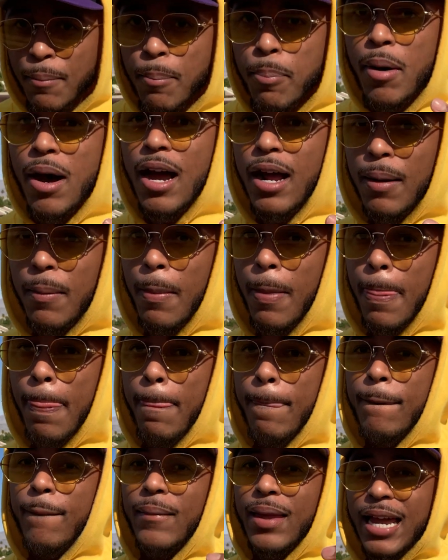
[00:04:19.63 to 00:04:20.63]
but
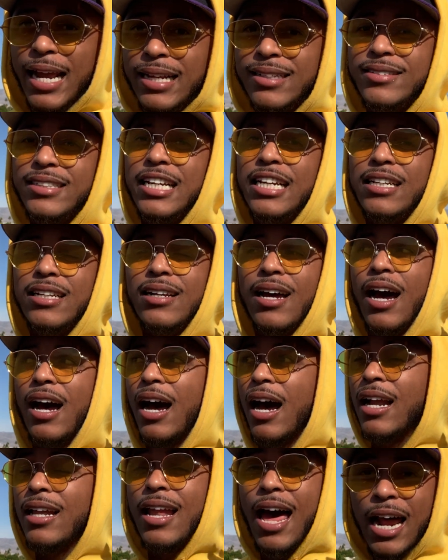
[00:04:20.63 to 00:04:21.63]
it's in
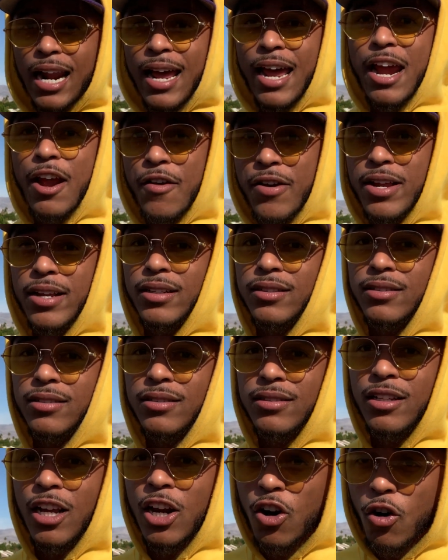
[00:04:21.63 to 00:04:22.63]
a lot of areas.
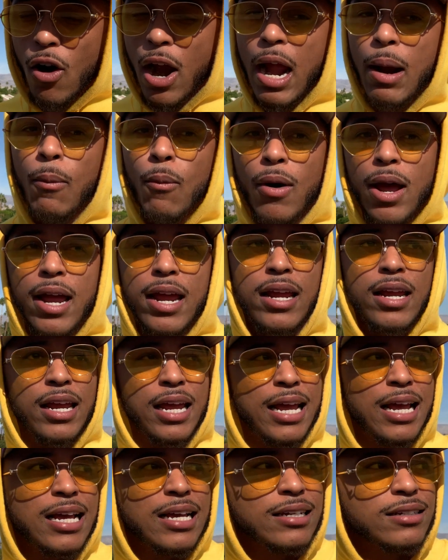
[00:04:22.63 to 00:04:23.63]
The crime rate
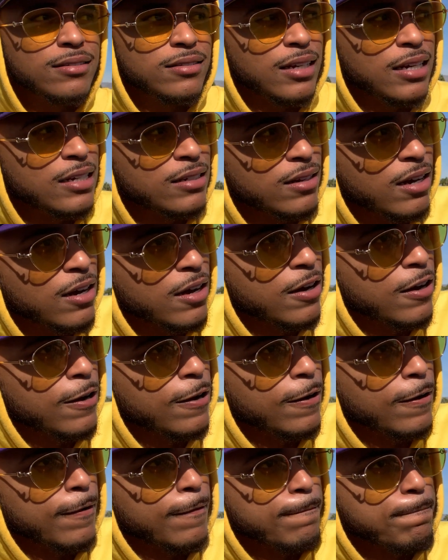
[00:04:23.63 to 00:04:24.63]
is
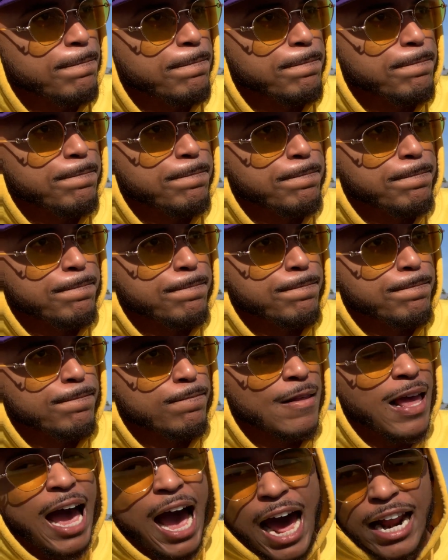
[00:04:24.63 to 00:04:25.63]

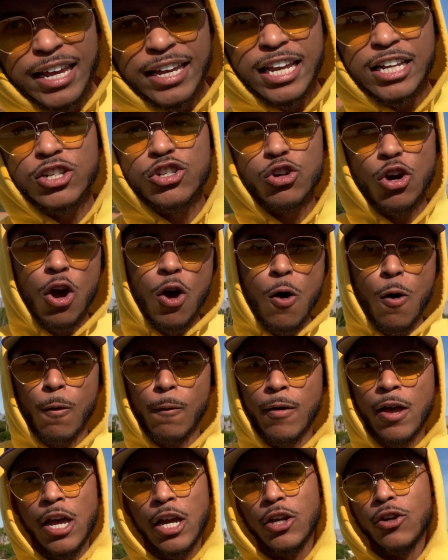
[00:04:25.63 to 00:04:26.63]
out of control.
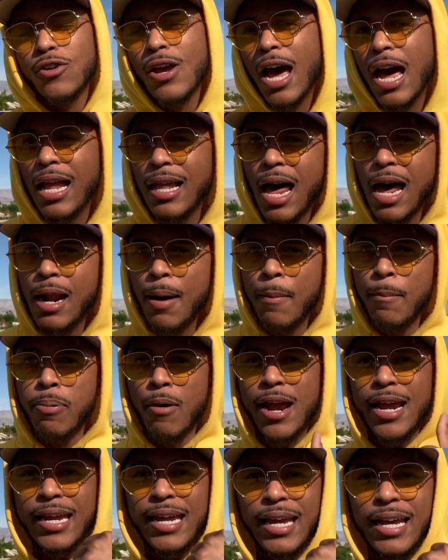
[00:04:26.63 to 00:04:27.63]
You got a lot of
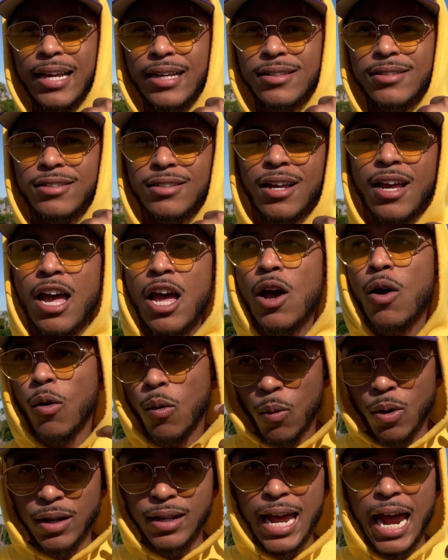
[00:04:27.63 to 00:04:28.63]
break-ins.
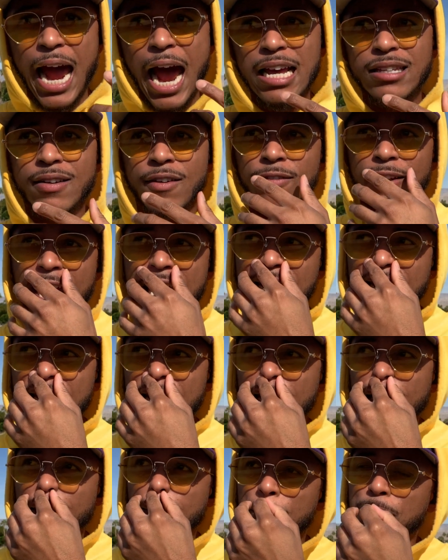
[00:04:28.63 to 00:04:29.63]
Well, as of
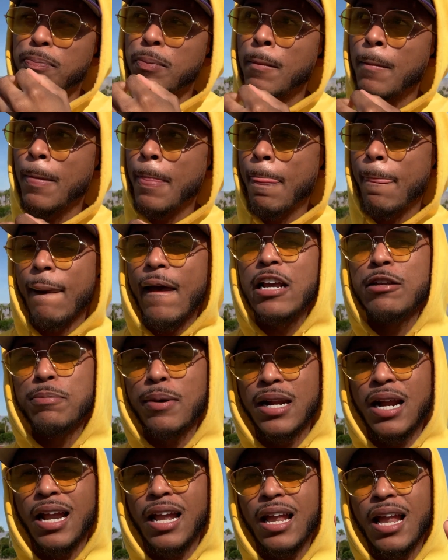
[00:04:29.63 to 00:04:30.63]
lately, it's
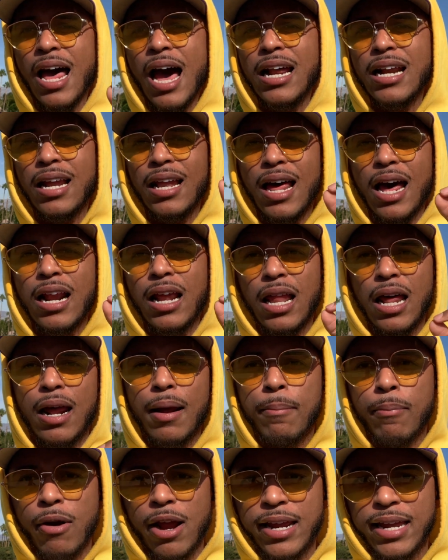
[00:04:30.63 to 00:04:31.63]
been a lot
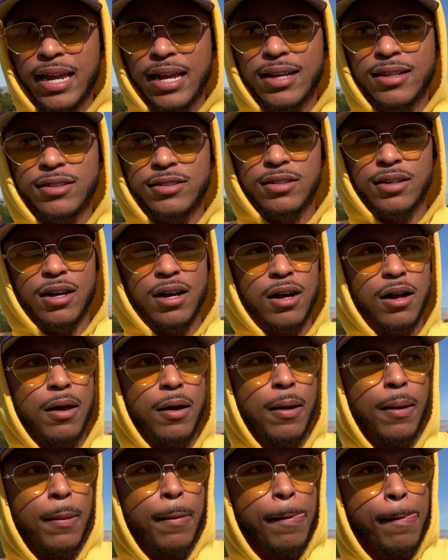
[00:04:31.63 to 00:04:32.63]
of break-ins,
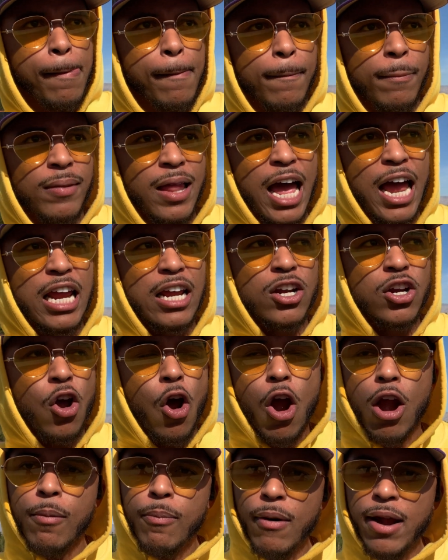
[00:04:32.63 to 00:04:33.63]
like
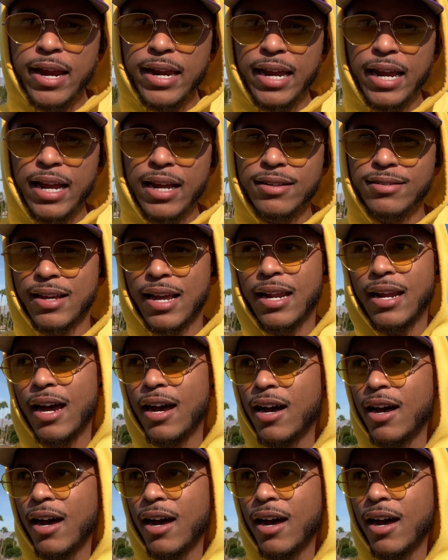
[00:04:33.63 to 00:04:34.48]
car break-ins and